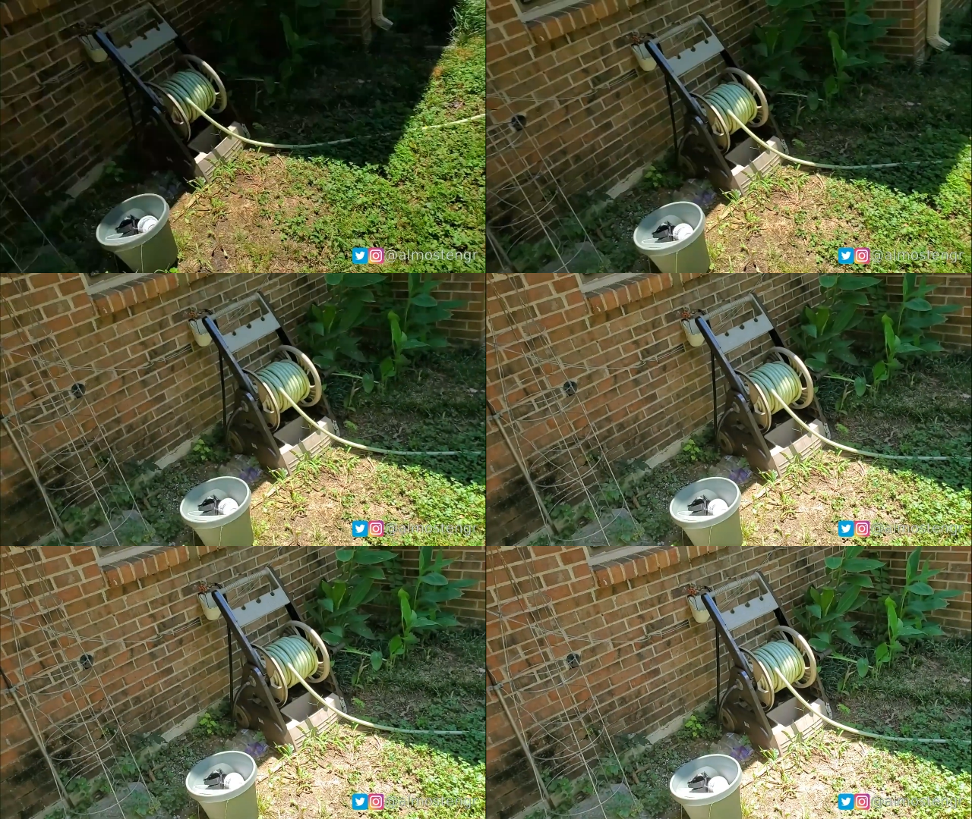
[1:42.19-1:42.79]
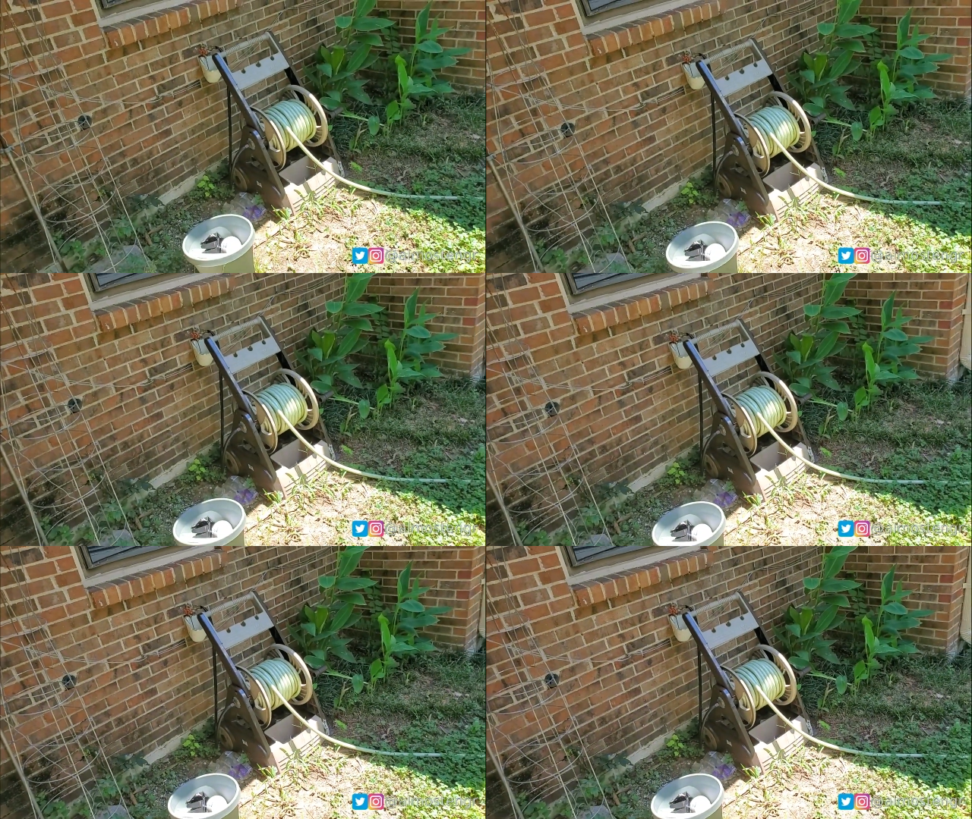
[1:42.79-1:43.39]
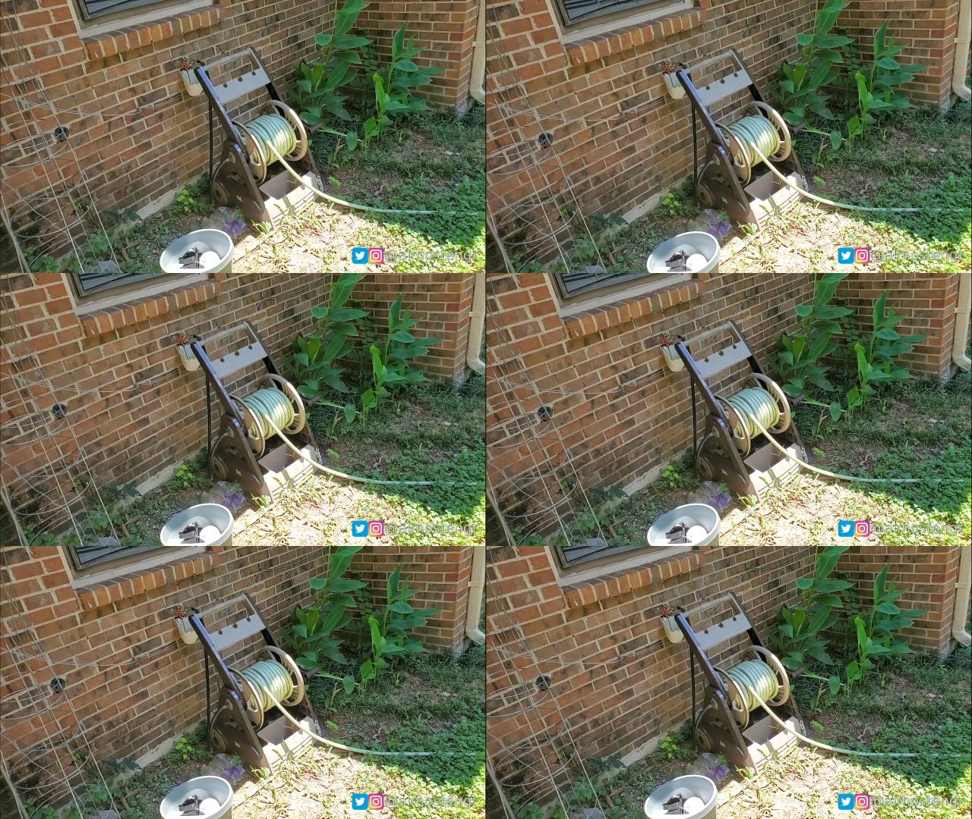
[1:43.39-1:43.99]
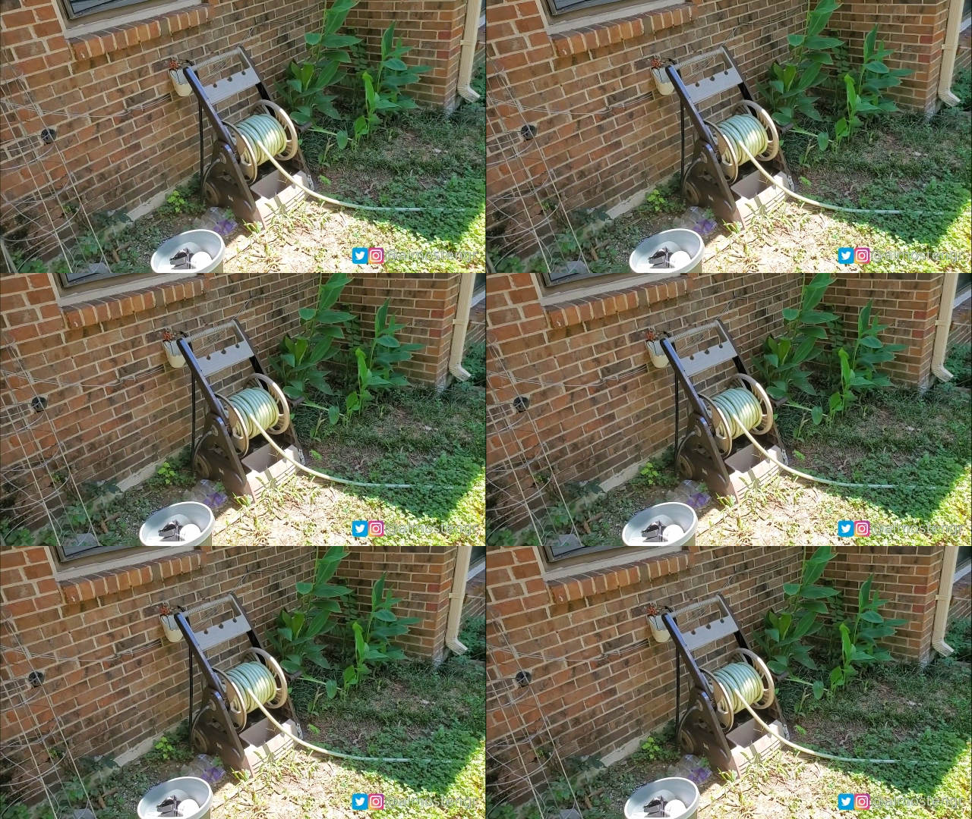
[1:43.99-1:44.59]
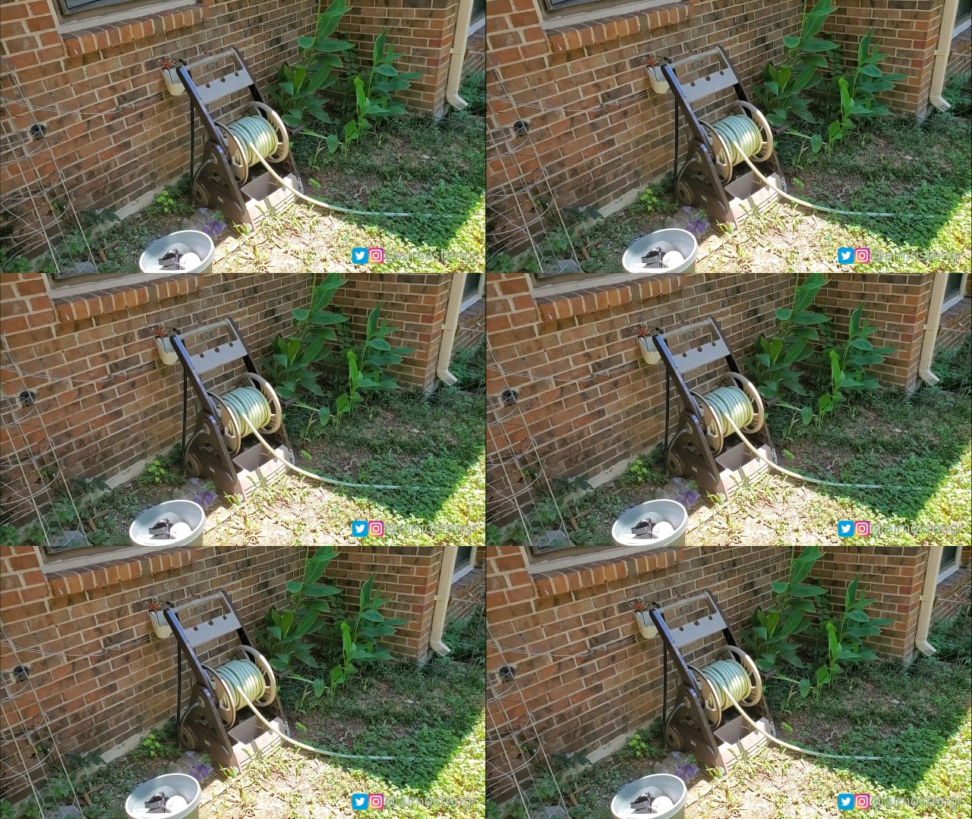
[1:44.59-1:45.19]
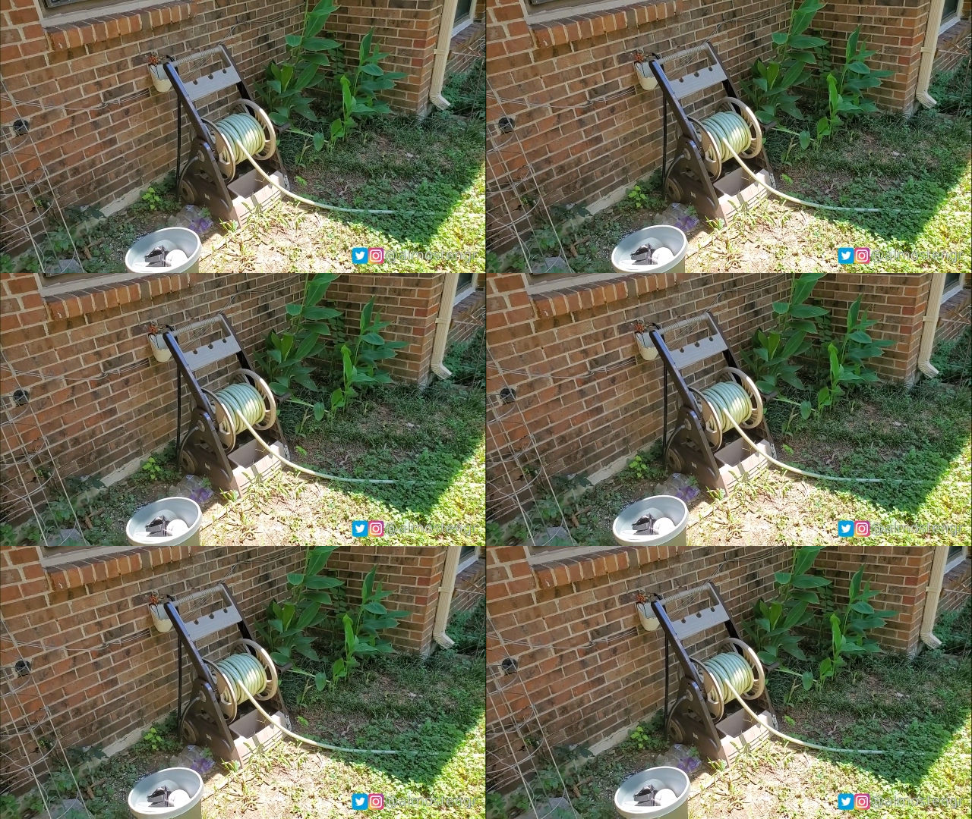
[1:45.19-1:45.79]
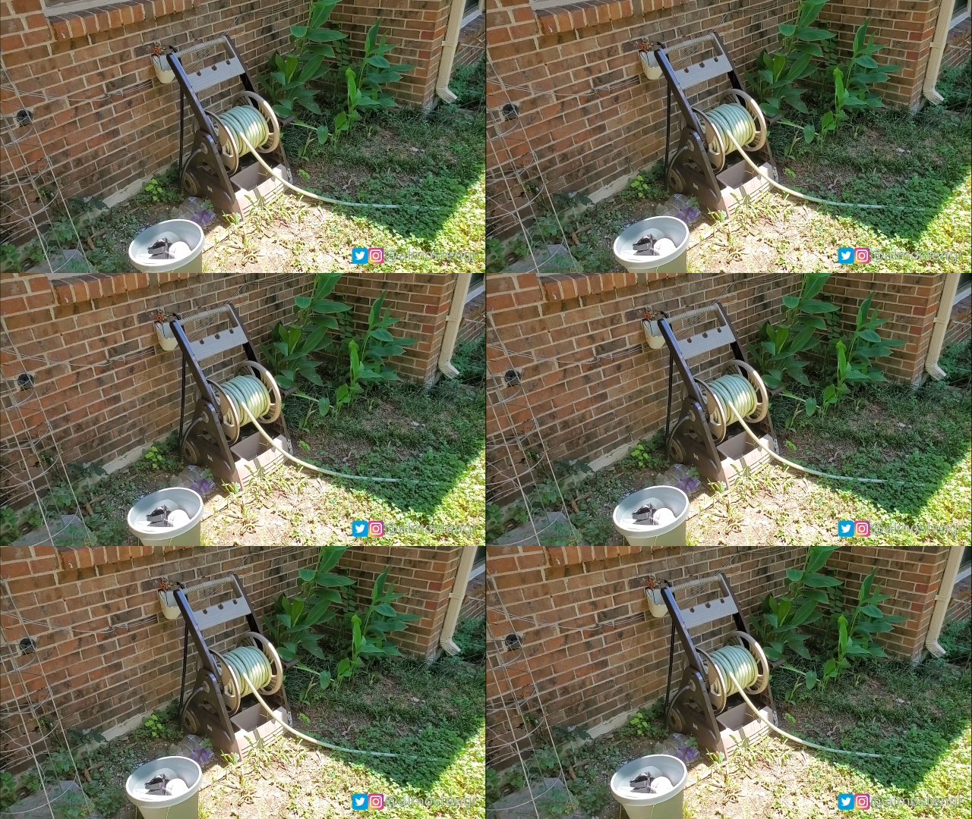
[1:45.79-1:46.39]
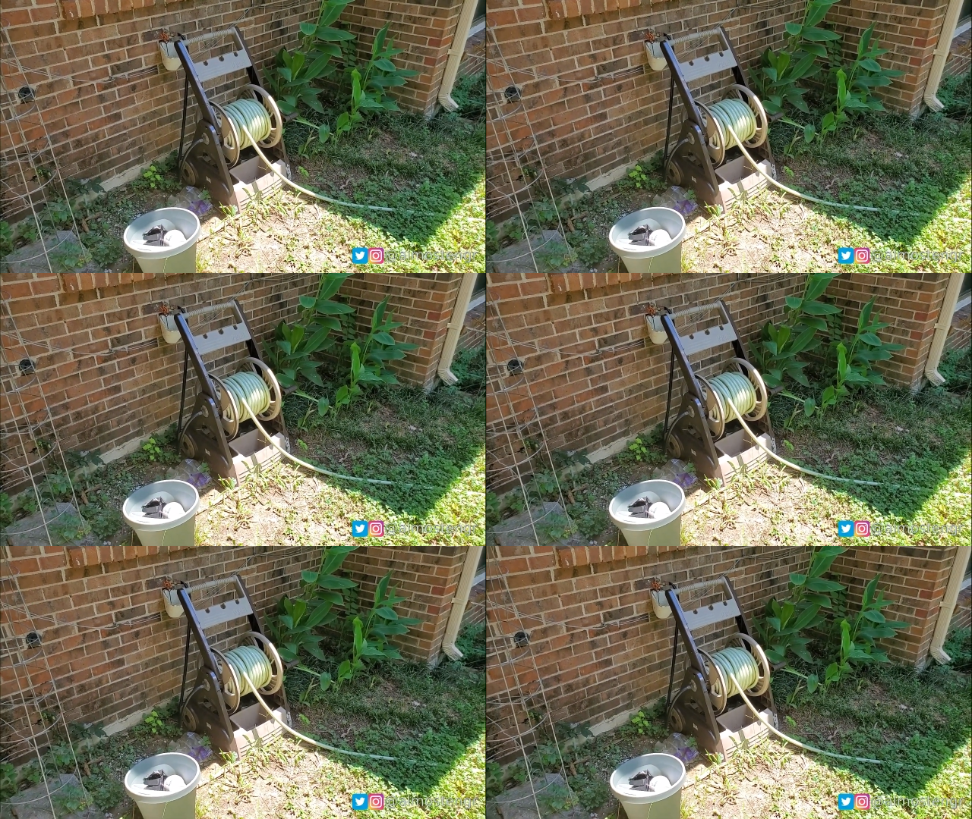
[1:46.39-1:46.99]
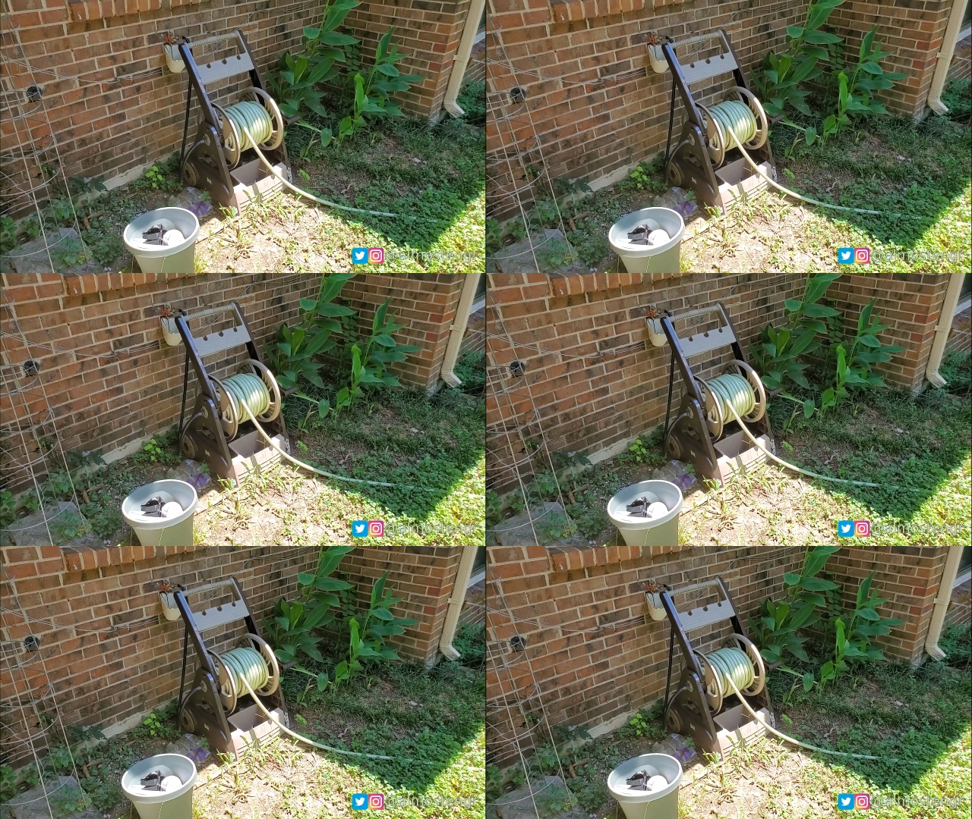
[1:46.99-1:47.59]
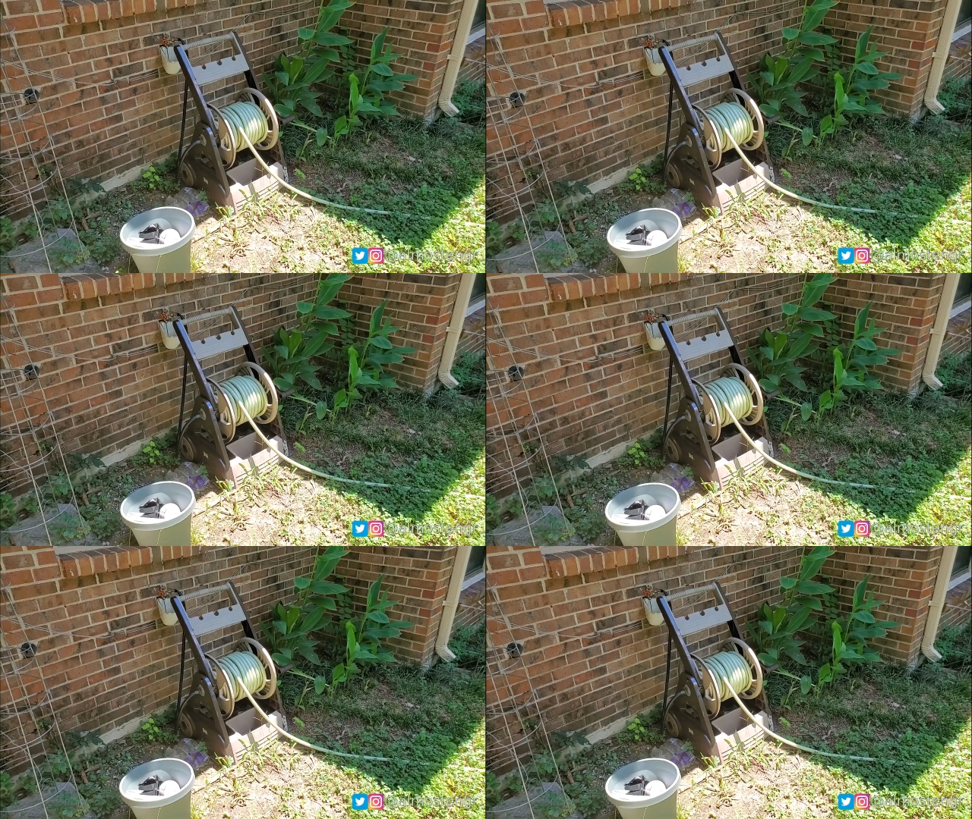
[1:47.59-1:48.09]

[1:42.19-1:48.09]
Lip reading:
[unreadable: no face in view]